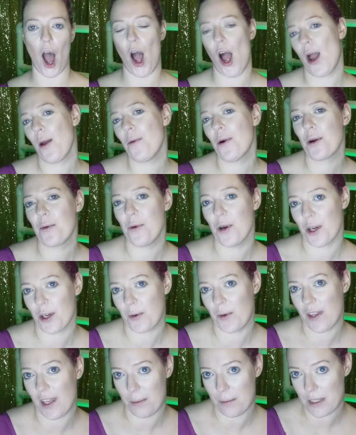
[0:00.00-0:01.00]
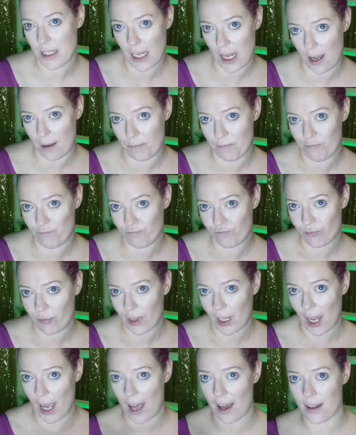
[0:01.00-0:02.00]
I want to work with MDM
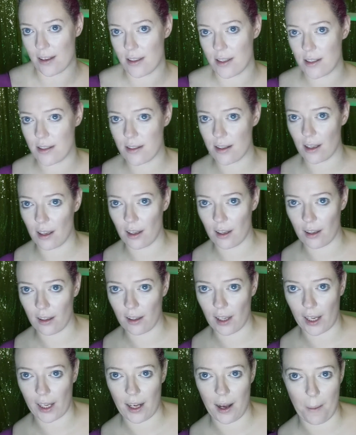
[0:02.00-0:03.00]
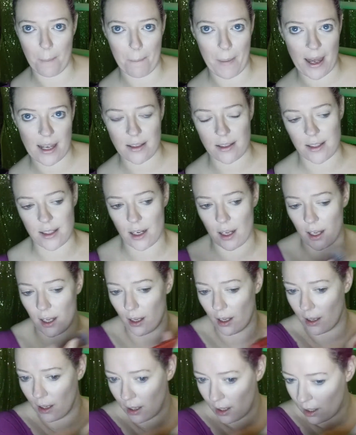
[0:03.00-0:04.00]
as like an
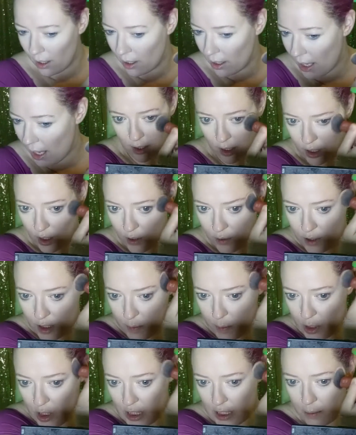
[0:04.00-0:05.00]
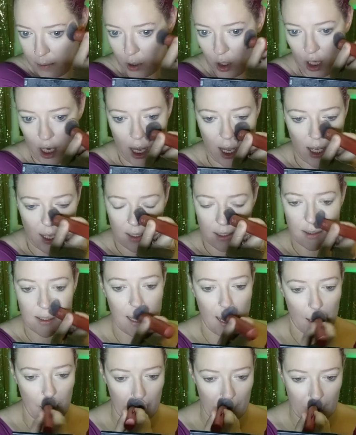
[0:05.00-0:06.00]
ambassador, you know, sponsored products,
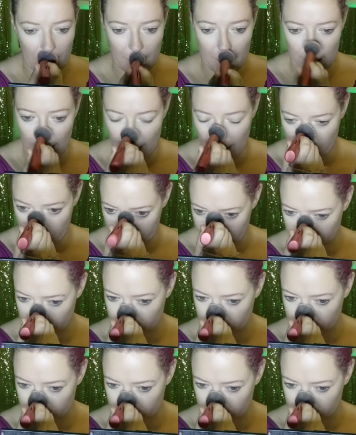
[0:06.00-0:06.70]
that kind of thing.